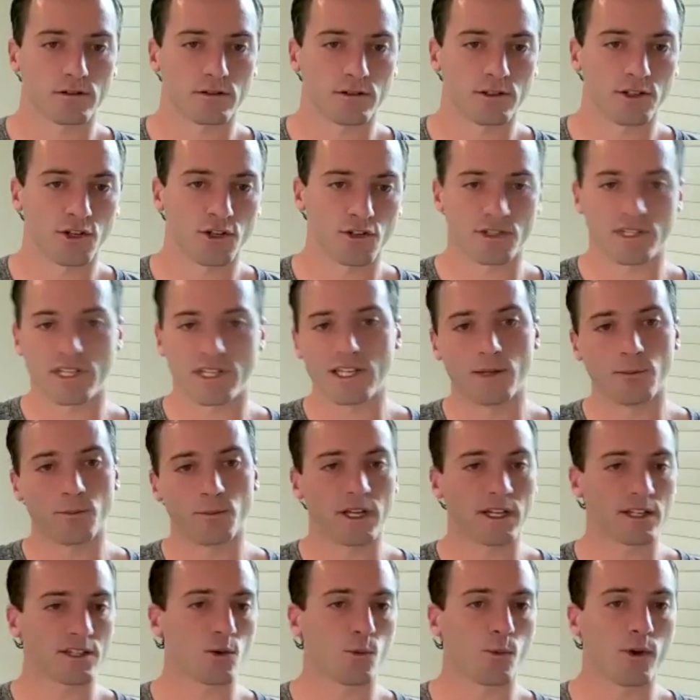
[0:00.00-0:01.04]
Your team
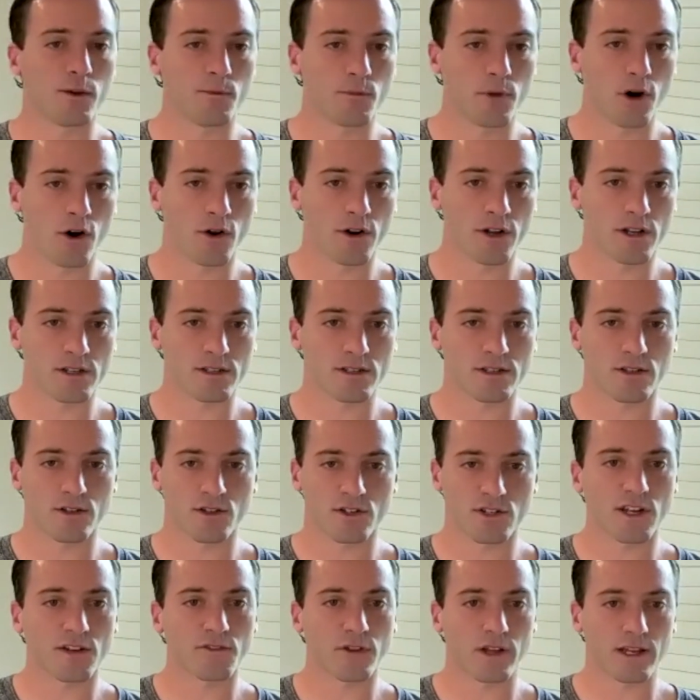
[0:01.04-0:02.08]
gets a win bonus.
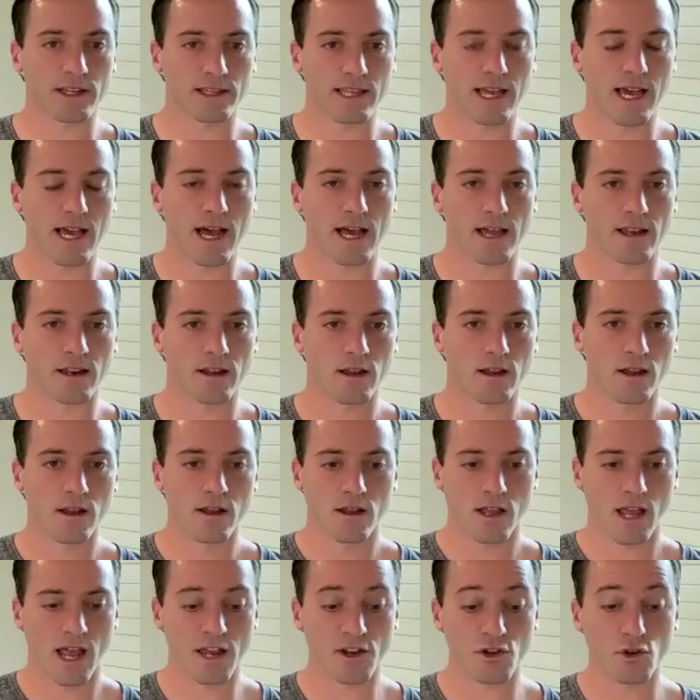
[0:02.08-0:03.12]
There's stuff like that.
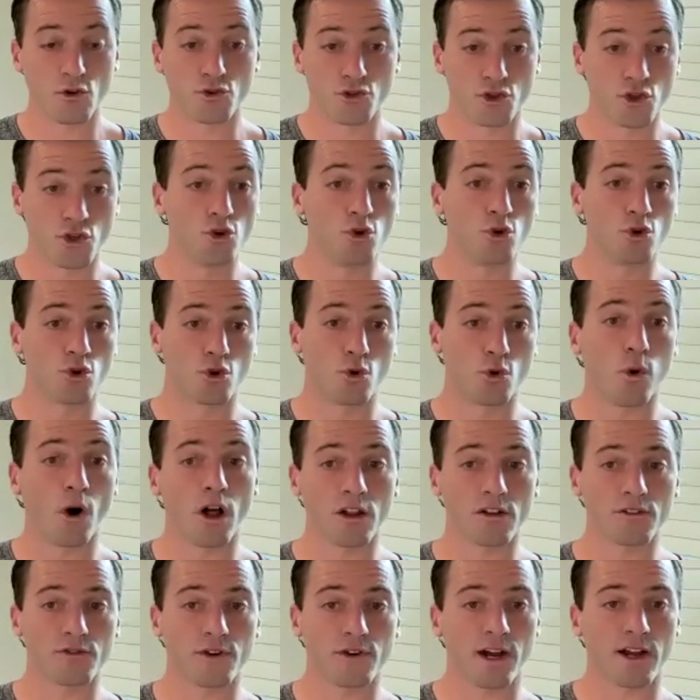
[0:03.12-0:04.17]
And you do
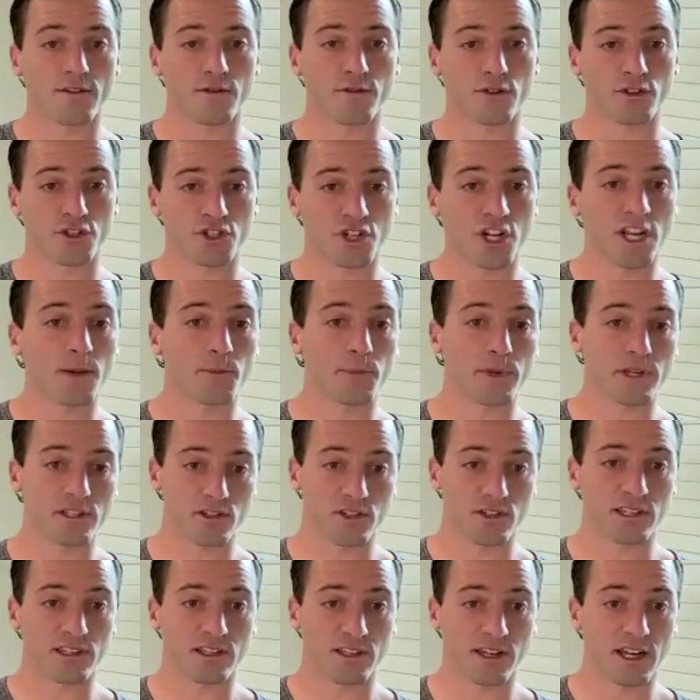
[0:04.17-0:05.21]
qualify for Champions
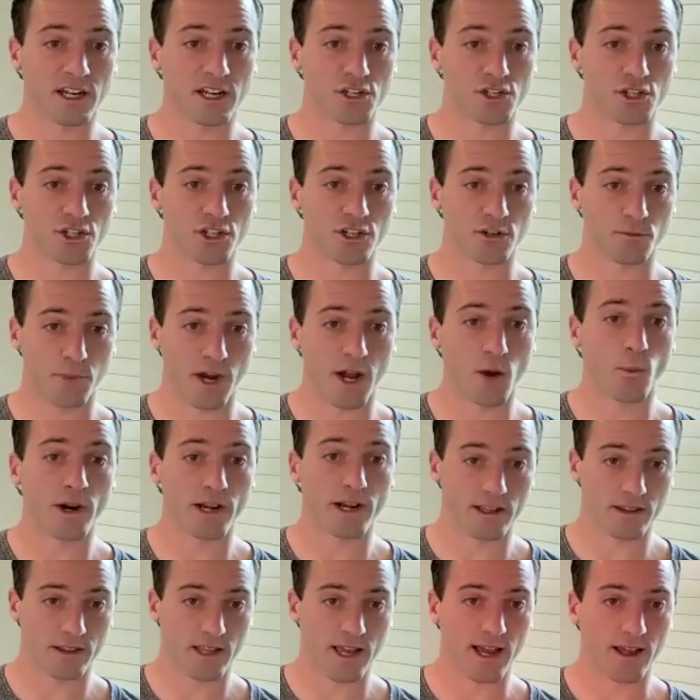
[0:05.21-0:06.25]
League the next year by
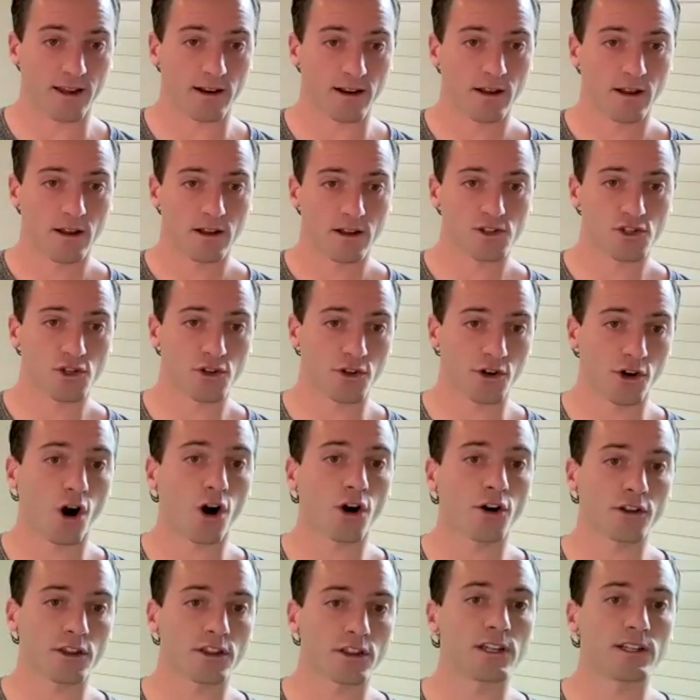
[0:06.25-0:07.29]
winning that. So there
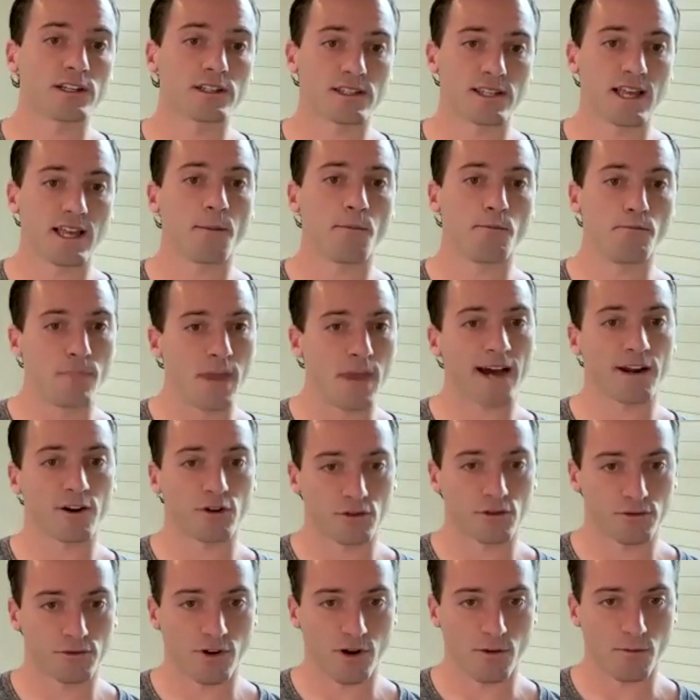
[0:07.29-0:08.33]
are things that
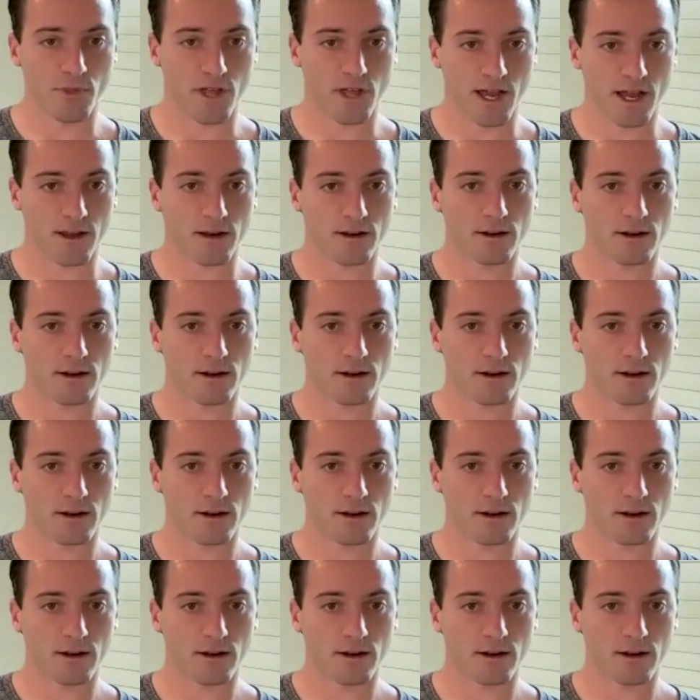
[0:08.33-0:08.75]
matter from that.